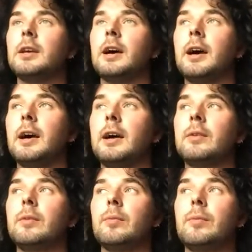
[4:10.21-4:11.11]
And
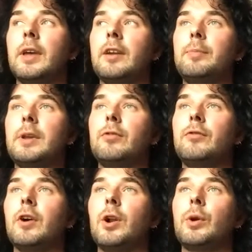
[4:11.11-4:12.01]
they've been
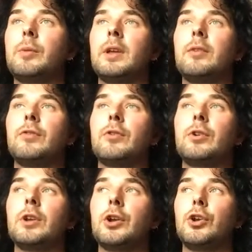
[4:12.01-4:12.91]
following me for
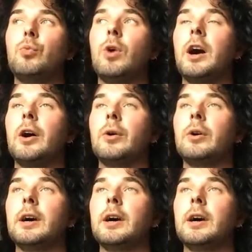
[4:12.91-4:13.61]
a good while.